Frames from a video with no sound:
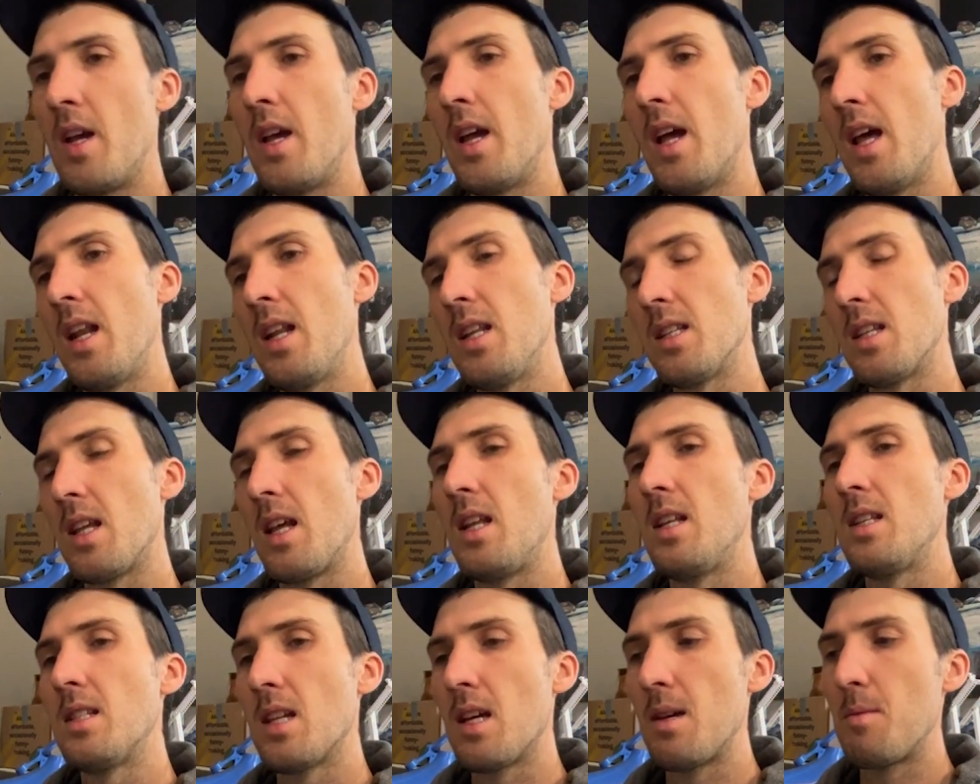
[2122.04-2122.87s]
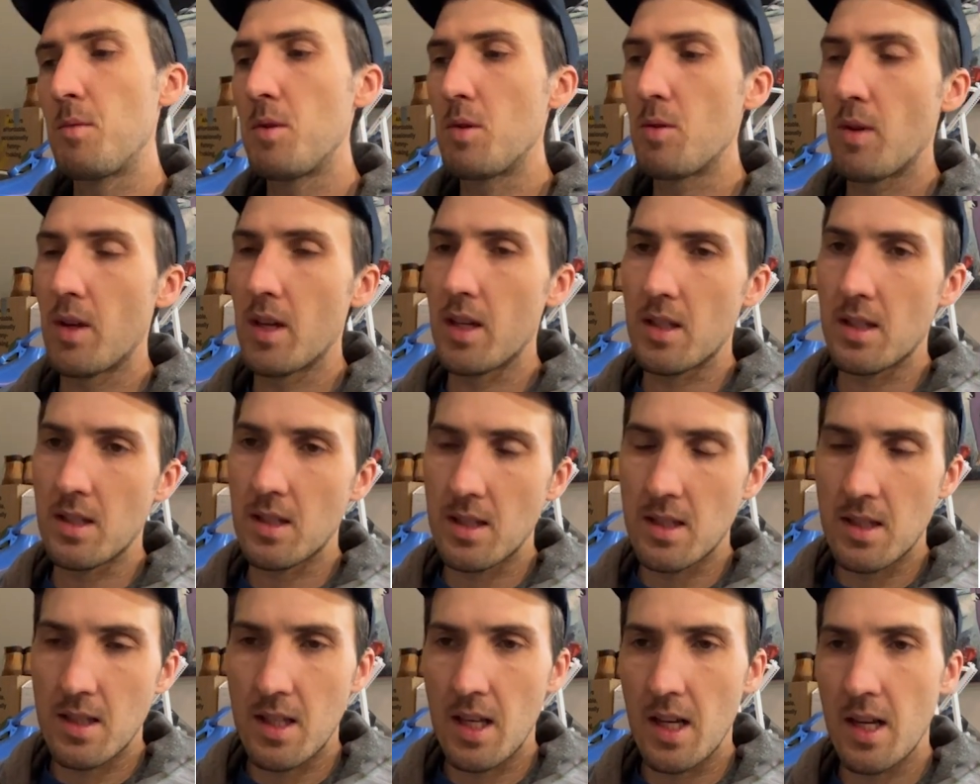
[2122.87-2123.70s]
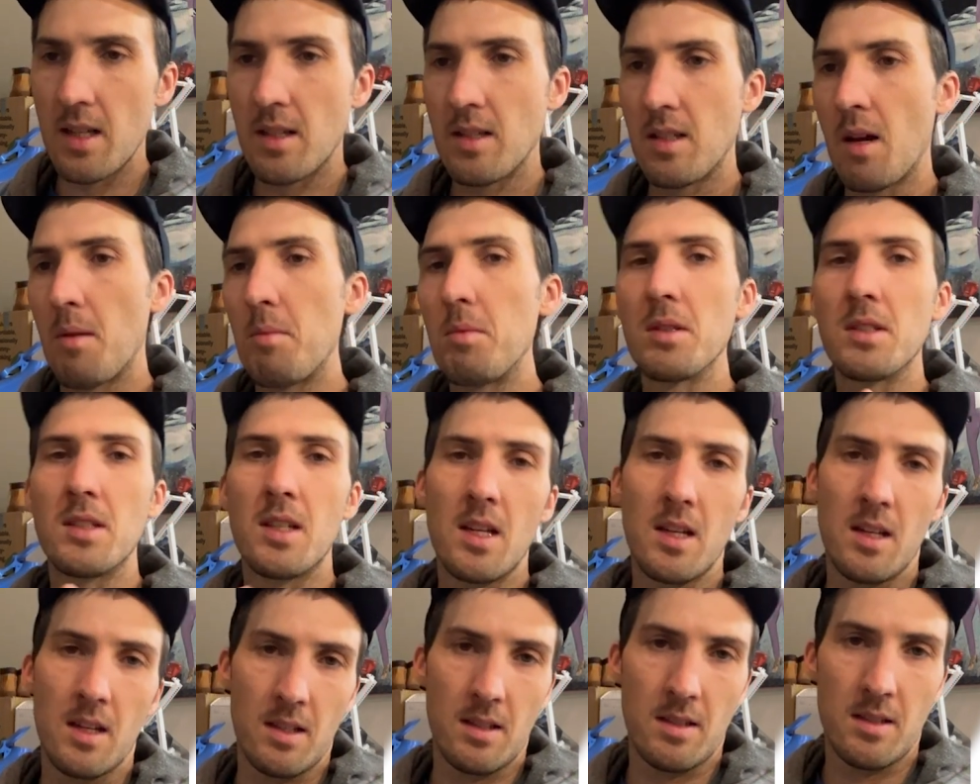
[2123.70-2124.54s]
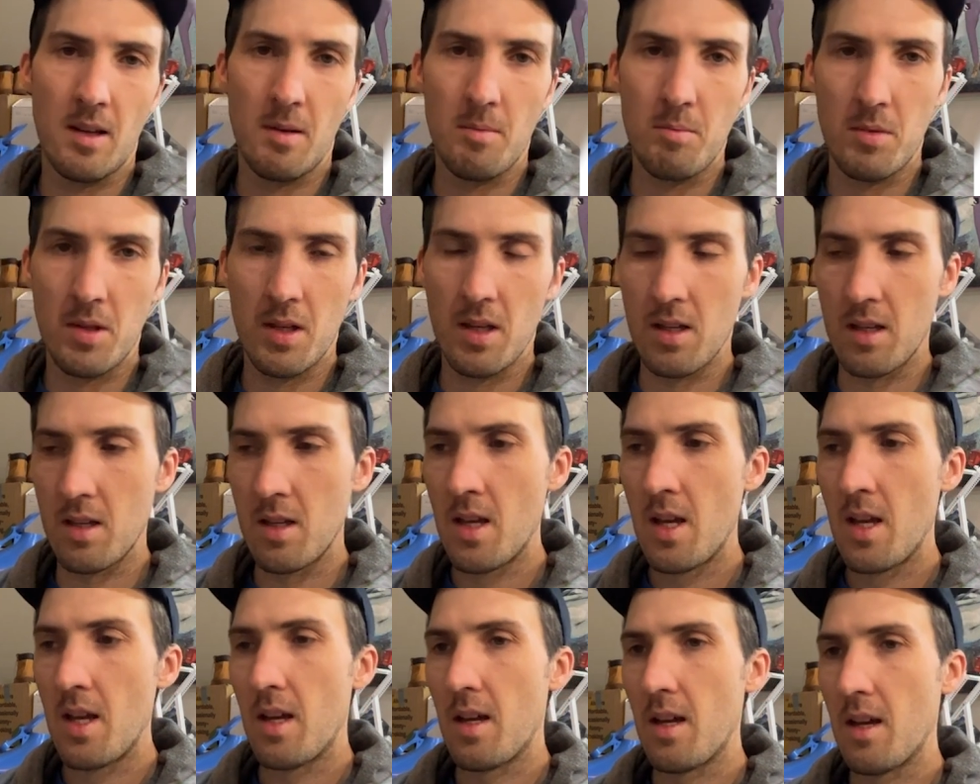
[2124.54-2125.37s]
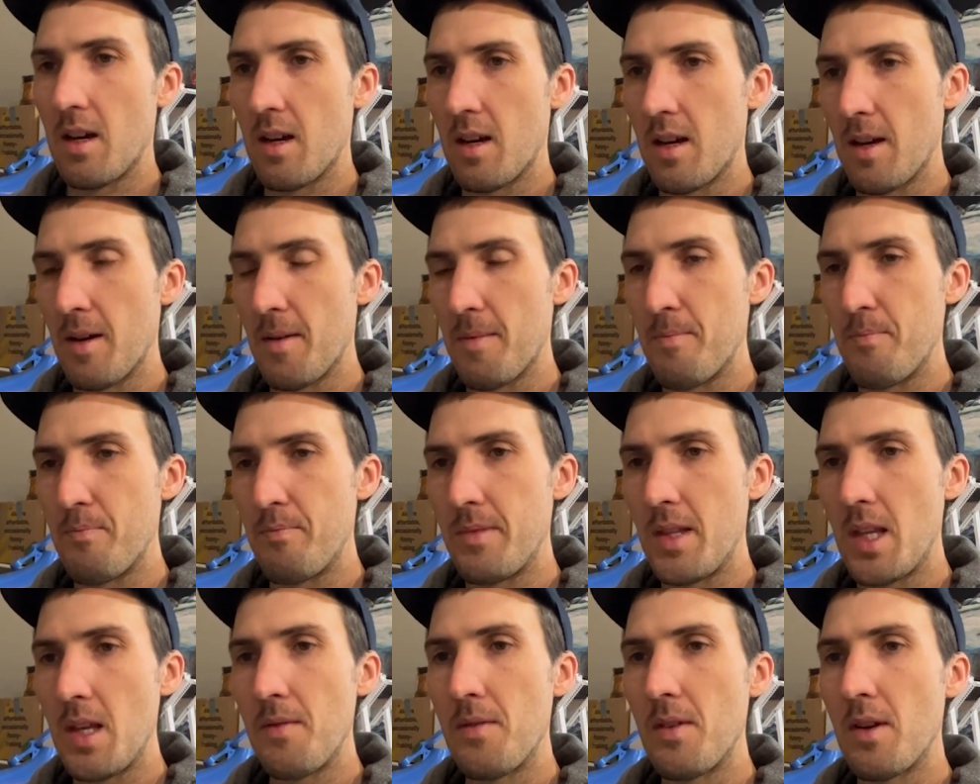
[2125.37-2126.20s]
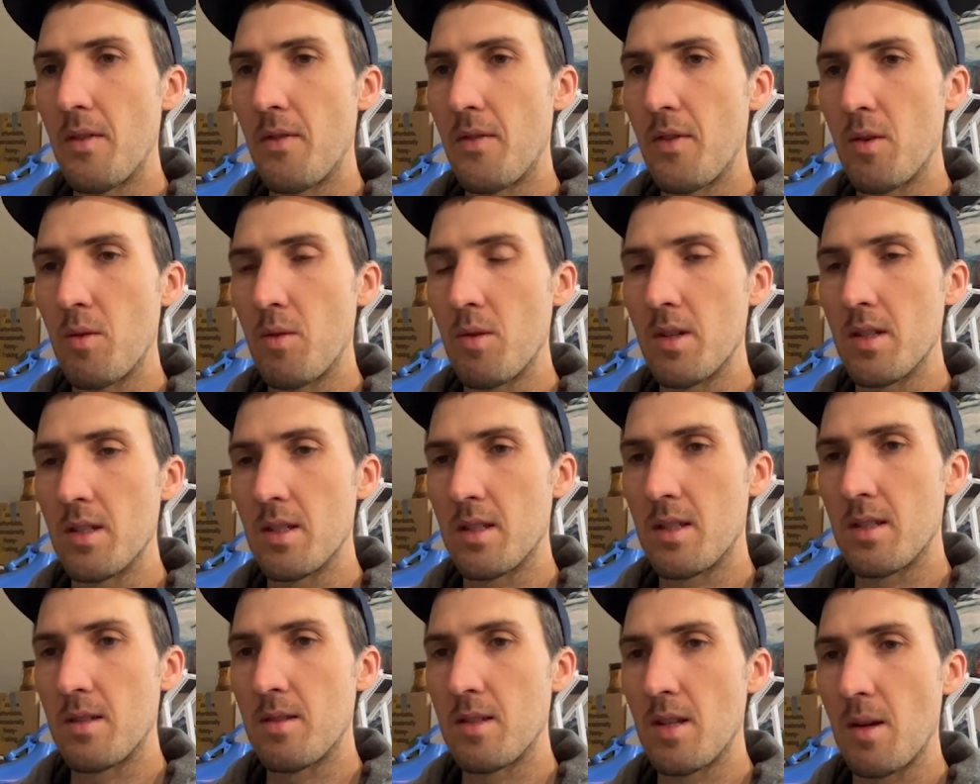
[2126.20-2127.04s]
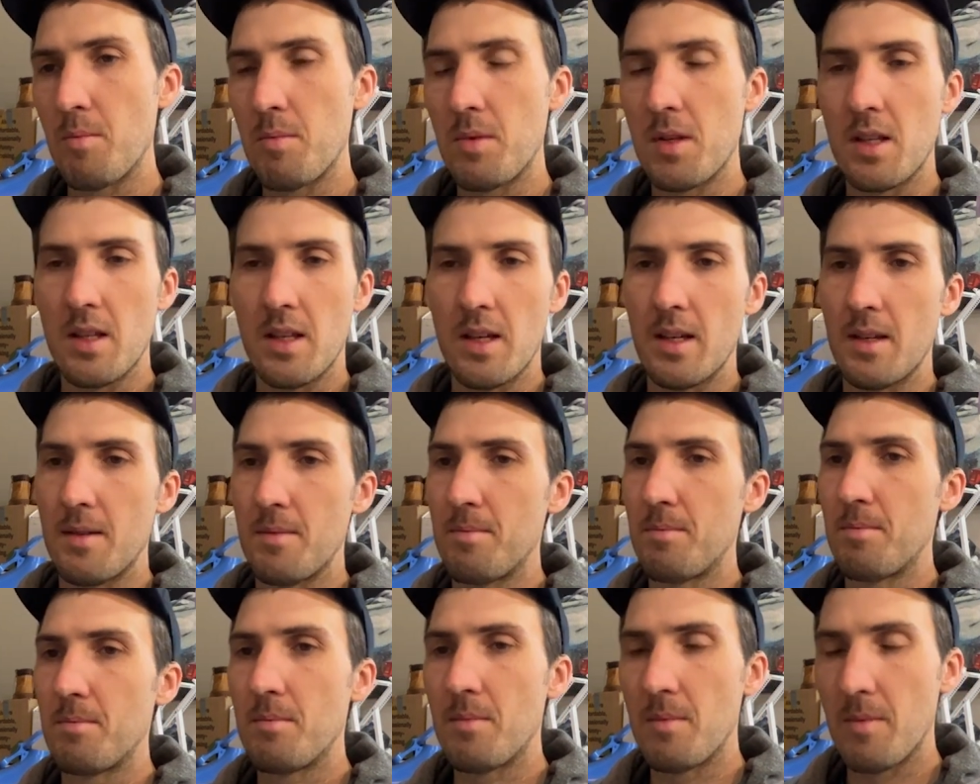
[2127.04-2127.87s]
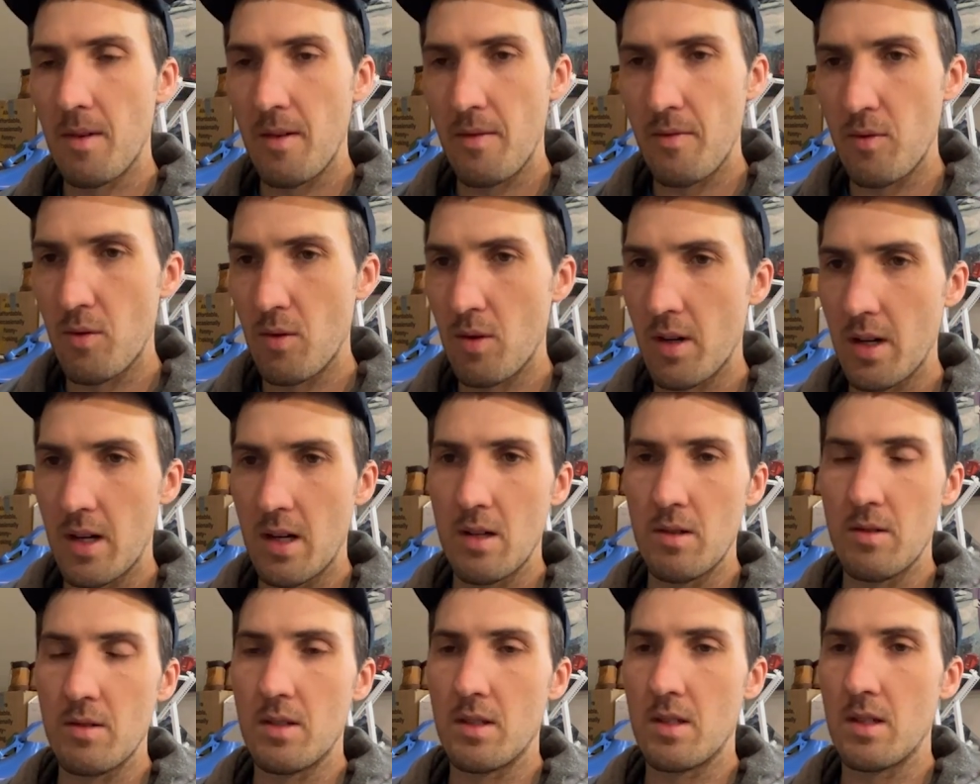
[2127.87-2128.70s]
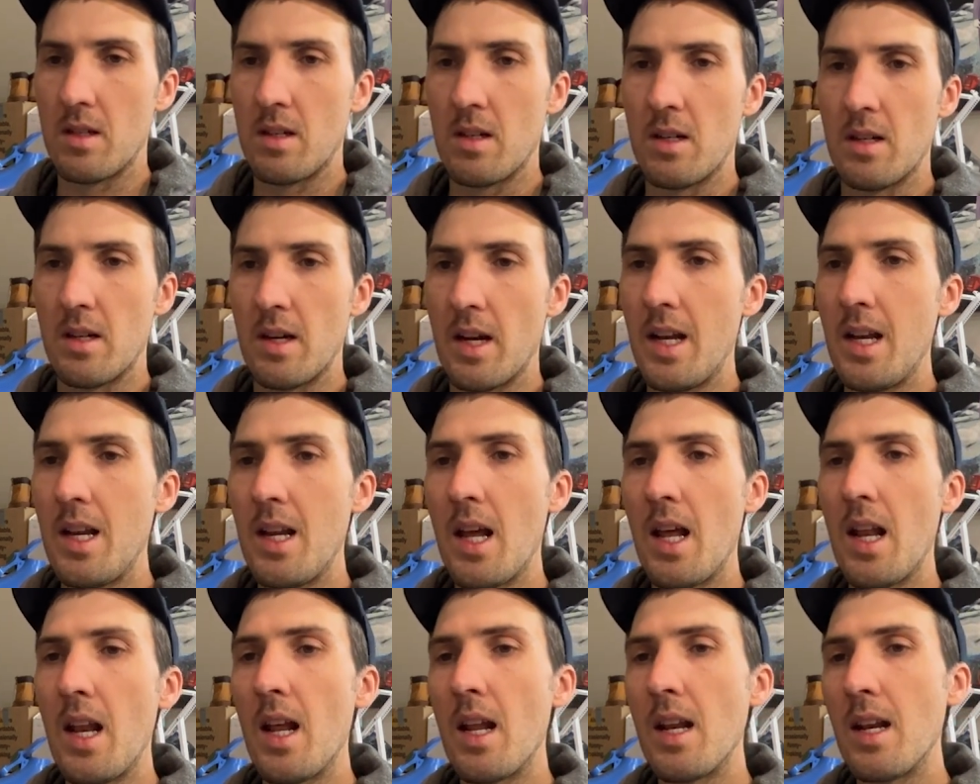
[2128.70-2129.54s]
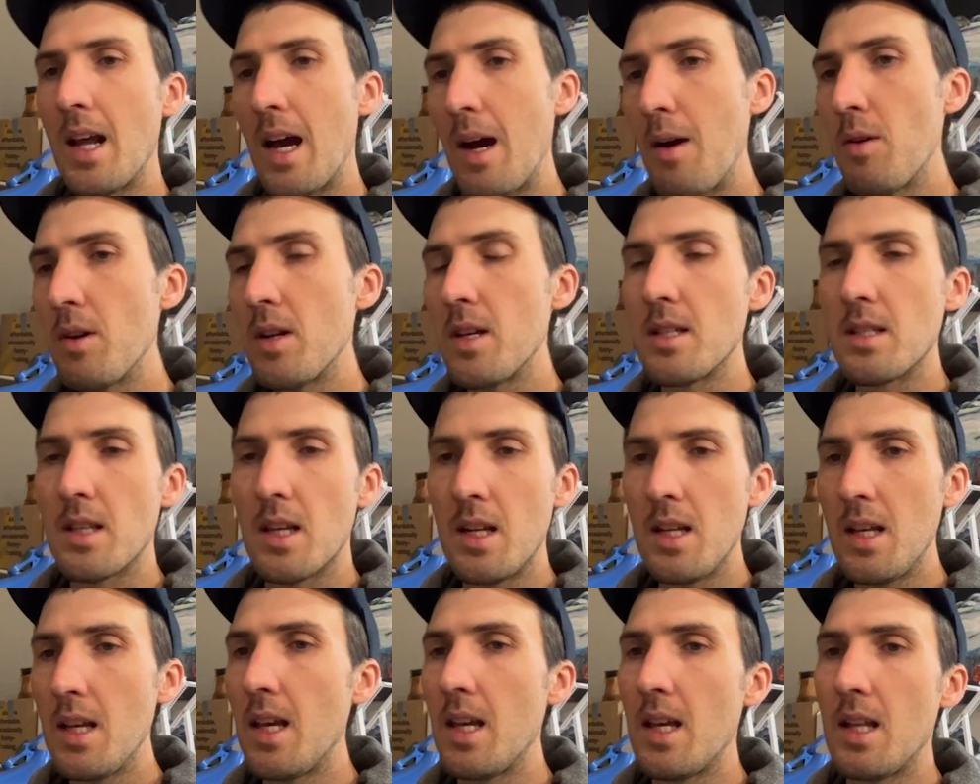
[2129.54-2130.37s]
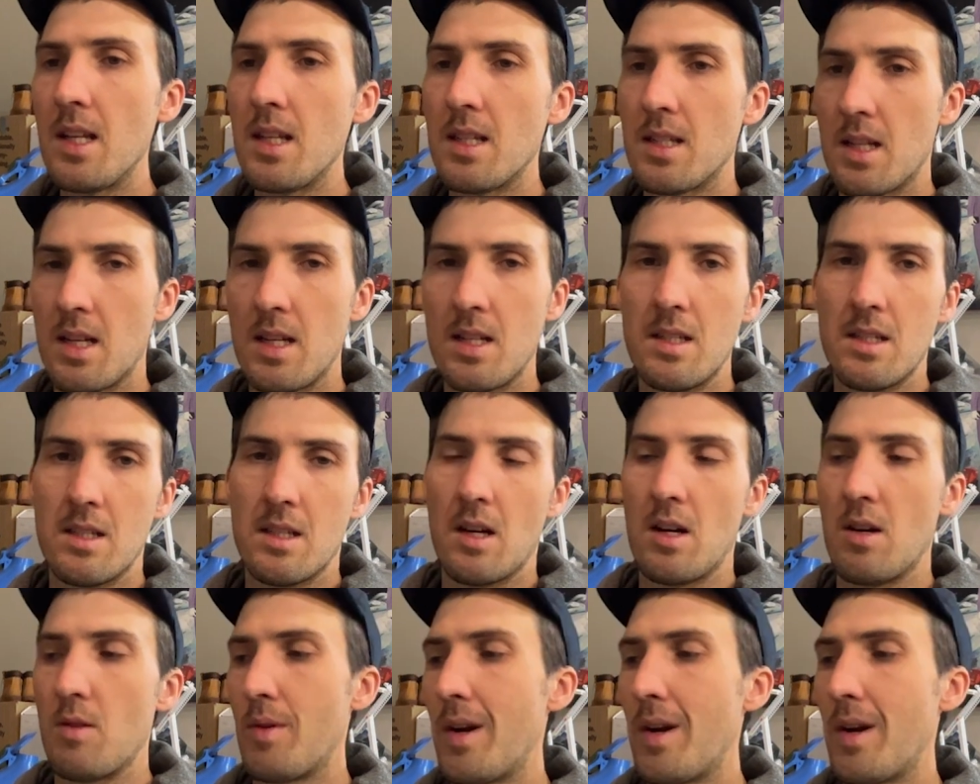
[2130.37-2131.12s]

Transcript: anytime you like take a double take at something, even if it was something like a Ford Aerostar, and nowadays any 80s, 90s car.